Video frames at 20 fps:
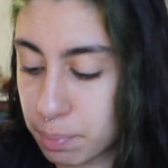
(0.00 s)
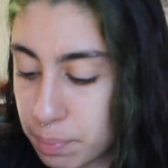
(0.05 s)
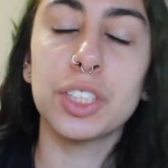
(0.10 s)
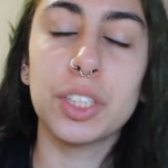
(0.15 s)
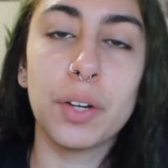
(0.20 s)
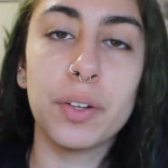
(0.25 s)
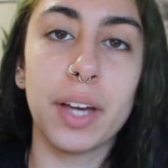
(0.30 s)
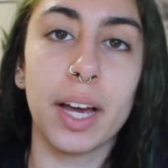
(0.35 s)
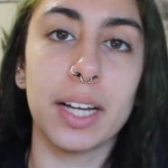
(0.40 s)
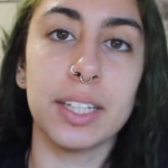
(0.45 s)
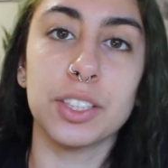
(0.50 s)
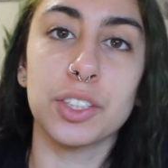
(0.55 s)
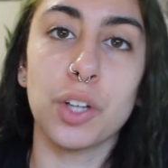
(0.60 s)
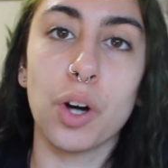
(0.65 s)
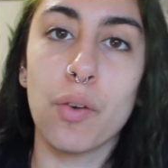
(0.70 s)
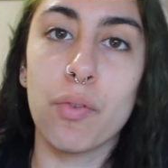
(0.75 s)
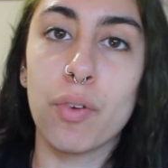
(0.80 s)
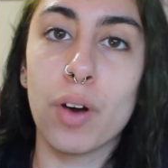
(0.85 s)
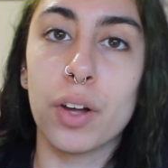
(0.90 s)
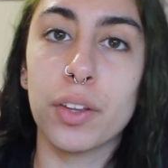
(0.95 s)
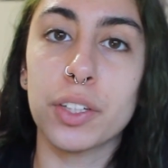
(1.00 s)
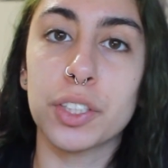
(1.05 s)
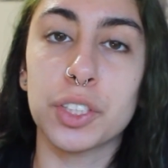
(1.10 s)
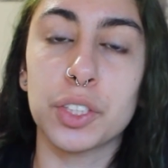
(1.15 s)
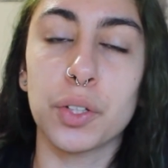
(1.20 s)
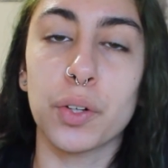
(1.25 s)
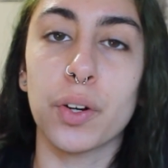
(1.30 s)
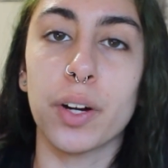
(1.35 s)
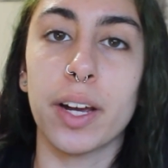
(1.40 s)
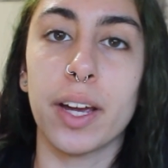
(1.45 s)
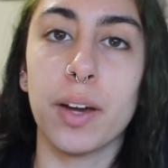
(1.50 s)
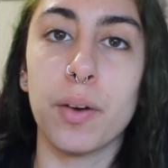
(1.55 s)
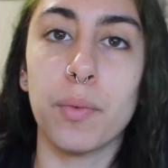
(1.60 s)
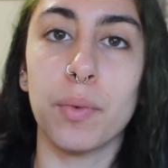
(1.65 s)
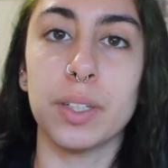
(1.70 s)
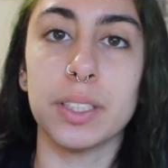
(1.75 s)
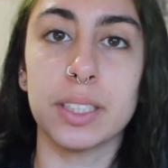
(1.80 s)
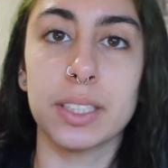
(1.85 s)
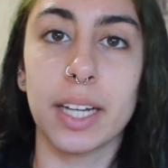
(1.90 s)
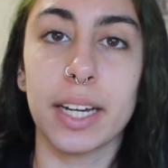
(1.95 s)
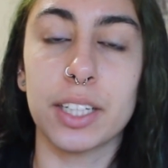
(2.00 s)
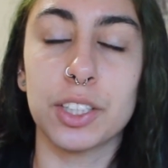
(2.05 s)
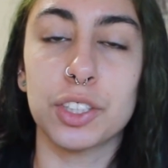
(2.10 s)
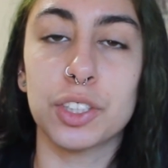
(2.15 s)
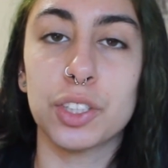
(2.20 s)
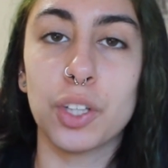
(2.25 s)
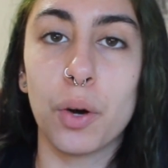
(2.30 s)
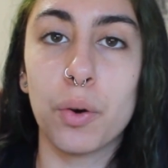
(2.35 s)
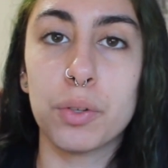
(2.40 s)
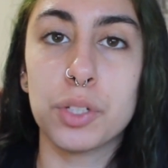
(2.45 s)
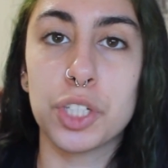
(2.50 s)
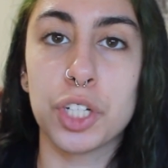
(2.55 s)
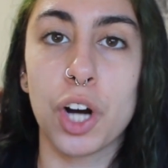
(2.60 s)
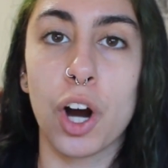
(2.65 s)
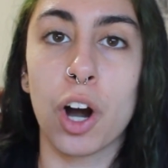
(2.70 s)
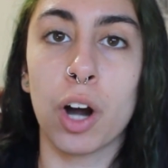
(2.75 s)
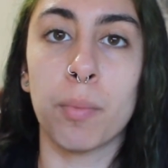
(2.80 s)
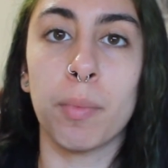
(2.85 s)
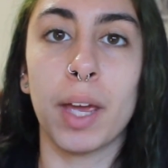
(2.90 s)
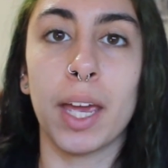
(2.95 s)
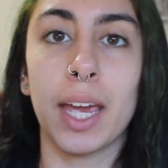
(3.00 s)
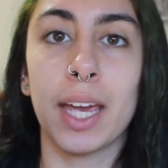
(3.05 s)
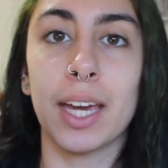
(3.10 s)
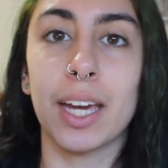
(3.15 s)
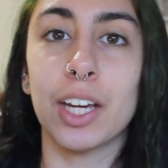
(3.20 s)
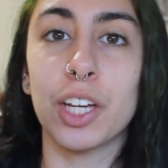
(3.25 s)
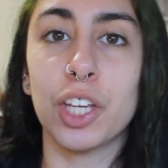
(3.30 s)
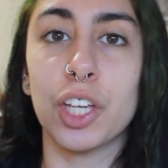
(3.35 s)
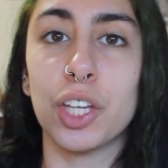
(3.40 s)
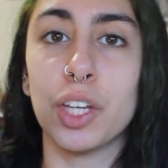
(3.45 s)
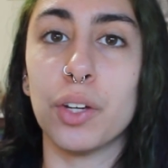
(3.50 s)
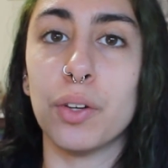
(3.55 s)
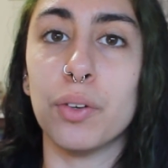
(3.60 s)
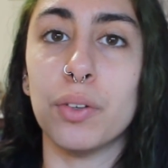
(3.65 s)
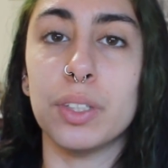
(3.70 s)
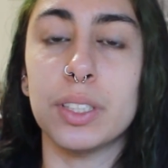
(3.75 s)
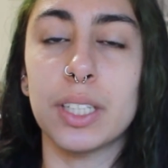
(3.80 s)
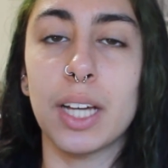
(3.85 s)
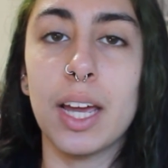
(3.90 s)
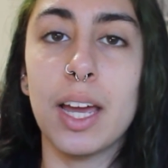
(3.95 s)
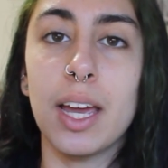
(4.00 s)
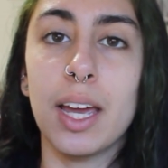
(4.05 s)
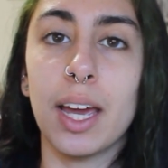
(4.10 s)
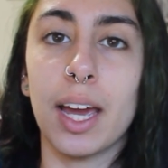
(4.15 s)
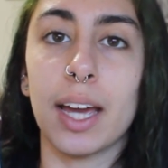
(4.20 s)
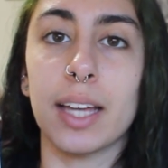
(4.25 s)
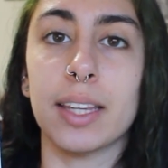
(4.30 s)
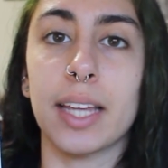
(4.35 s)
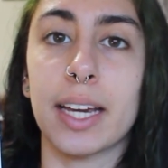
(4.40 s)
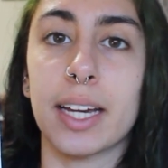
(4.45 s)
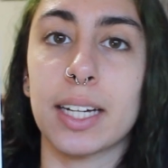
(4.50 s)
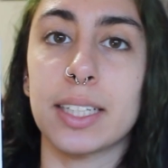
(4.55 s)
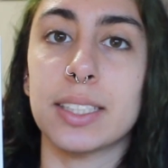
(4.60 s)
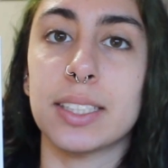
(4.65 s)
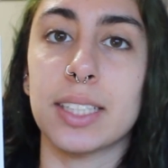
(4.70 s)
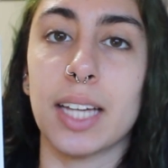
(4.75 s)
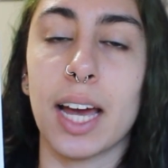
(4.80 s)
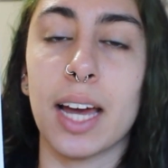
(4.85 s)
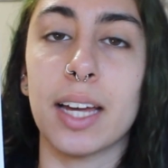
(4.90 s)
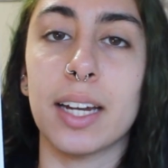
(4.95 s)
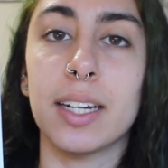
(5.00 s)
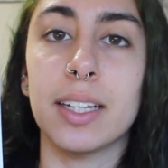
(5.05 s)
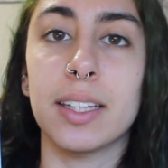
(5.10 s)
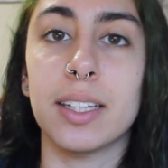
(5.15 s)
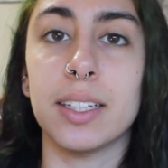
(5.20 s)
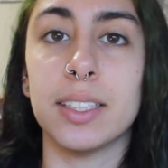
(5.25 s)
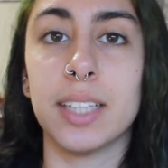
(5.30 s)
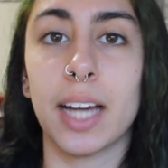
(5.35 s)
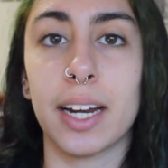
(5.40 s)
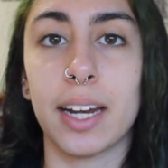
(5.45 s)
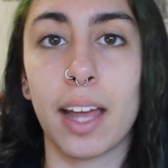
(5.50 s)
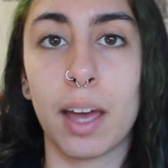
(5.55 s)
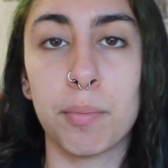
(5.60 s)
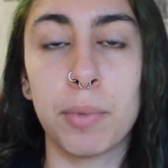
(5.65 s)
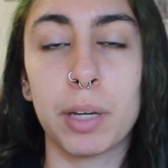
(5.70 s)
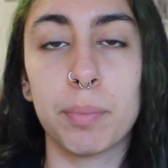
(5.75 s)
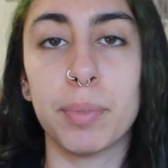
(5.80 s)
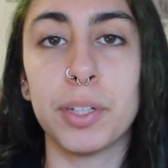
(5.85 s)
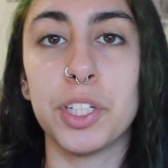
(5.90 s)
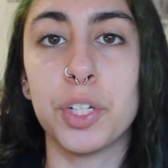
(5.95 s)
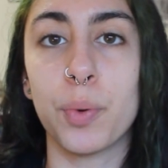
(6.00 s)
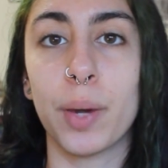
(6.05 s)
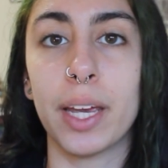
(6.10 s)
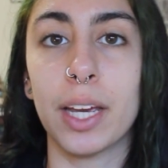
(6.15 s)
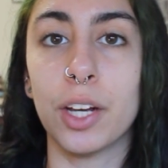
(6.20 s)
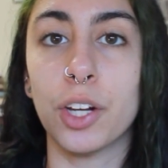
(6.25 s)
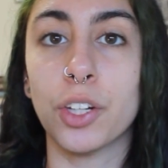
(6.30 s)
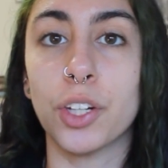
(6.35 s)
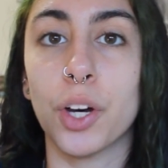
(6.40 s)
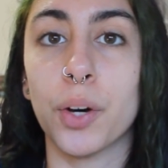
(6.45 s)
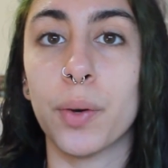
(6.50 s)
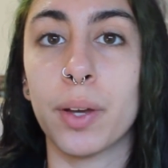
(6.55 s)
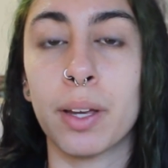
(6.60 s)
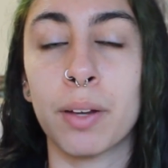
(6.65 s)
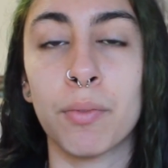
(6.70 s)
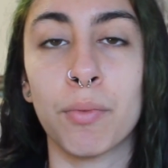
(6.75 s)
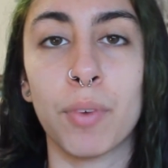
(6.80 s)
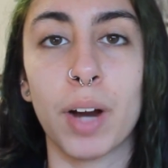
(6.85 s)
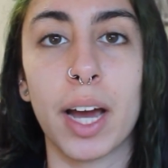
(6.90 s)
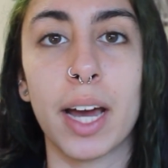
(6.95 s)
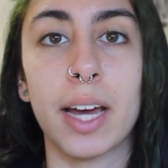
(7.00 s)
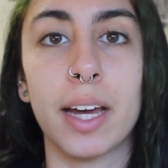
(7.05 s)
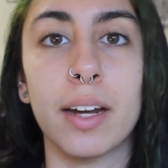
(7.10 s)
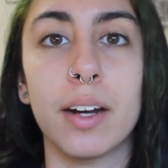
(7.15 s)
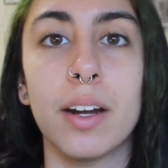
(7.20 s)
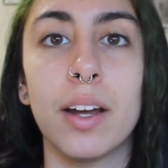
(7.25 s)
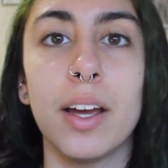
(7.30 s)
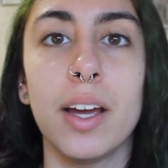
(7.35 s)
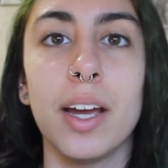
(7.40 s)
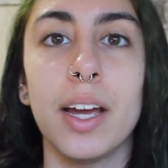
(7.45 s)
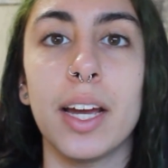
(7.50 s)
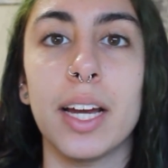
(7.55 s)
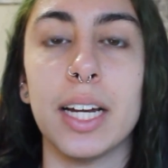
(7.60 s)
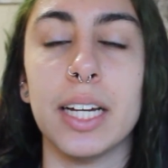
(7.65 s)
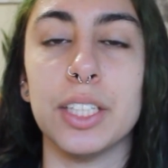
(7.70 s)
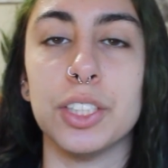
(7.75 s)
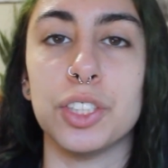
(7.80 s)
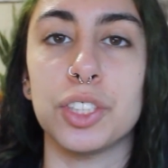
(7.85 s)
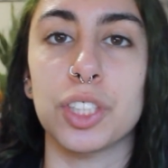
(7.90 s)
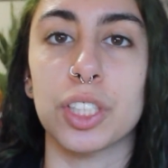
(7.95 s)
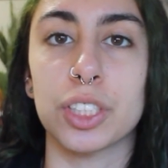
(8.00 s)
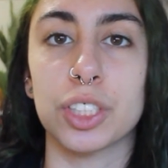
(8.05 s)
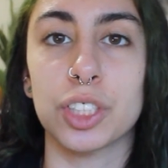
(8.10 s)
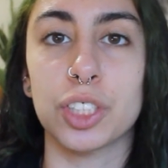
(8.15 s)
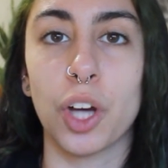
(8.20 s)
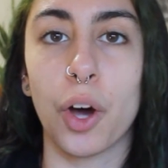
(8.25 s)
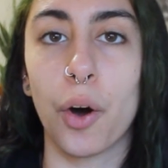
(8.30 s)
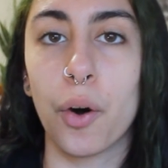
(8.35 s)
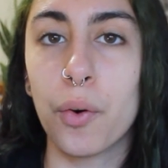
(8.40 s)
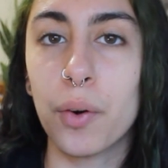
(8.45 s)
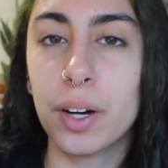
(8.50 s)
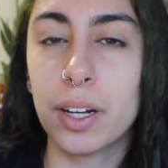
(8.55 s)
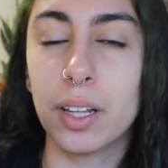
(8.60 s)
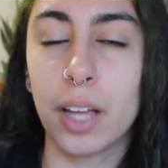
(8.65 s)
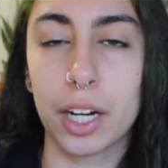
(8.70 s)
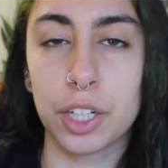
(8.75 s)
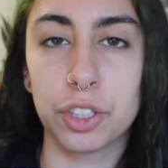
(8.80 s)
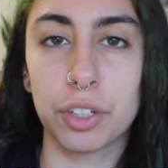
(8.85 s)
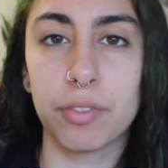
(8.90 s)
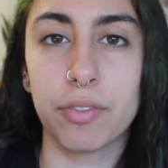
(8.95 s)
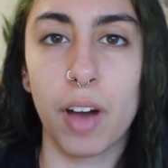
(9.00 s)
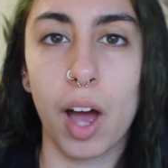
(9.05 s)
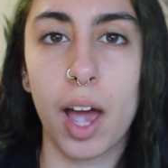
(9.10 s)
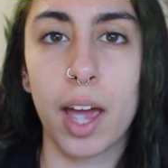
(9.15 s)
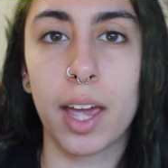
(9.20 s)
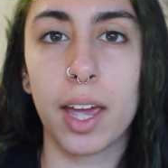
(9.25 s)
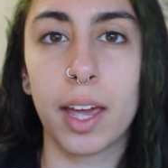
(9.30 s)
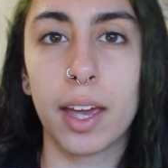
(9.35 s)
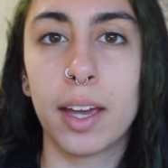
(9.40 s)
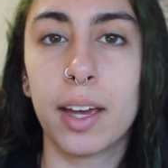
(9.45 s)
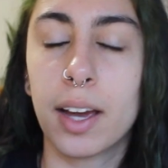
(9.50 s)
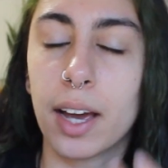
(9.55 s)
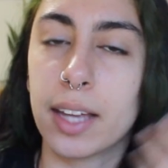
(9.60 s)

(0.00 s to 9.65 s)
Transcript: So yes, overall the story was like so charming and cute, and like I said, the dynamic between Chloe and Red is just so electrifying.